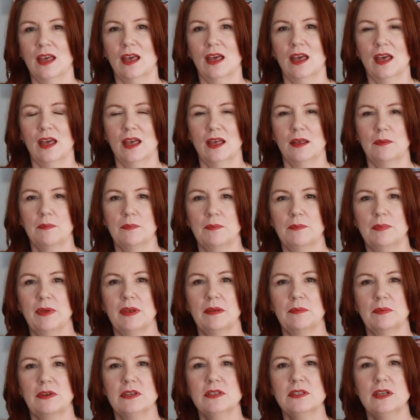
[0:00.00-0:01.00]

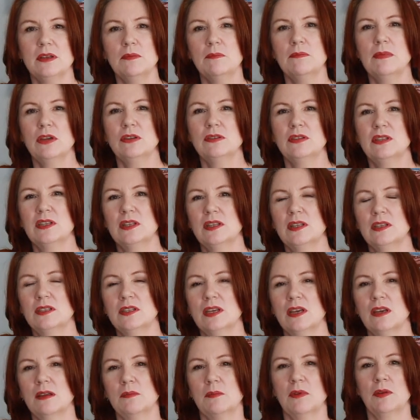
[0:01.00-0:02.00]
but because I'm most of the
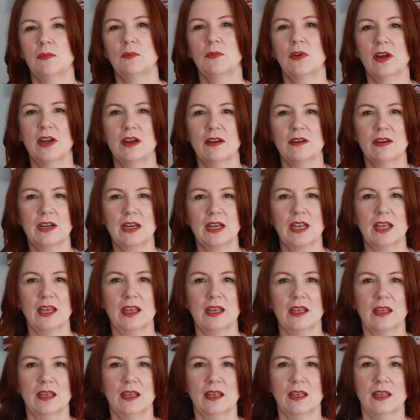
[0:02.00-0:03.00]
time I'm wearing
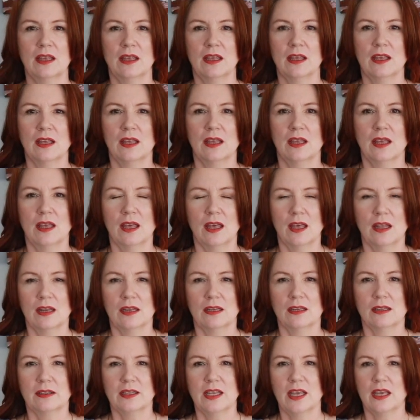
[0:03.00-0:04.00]
it,
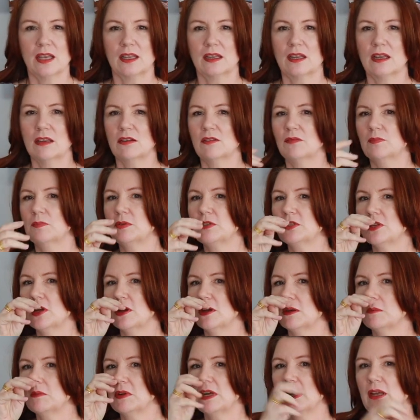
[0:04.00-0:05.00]
yeah, kind of
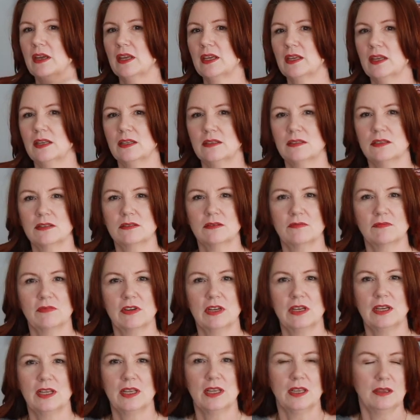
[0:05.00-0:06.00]
pyjama like, it doesn't
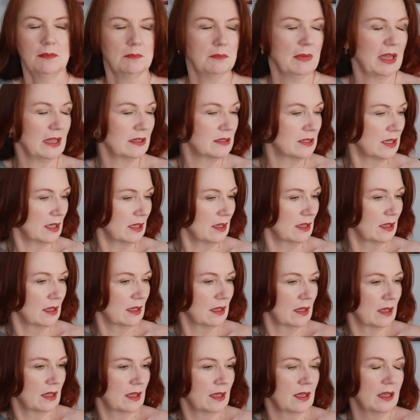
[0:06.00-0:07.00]
really matter.
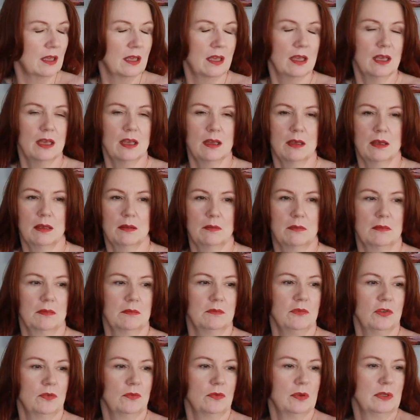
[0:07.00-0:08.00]
I'm
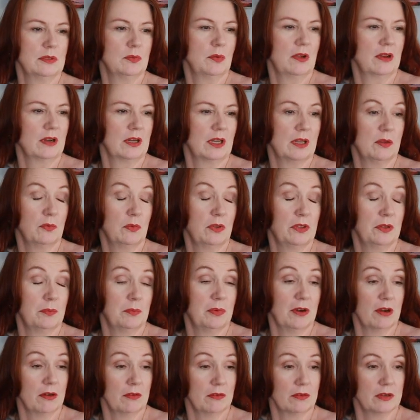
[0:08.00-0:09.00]
not always wearing it with a
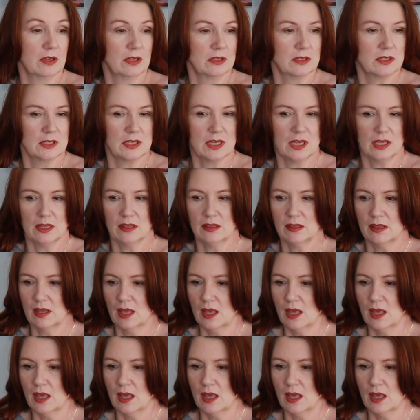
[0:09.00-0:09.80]
bra on underneath.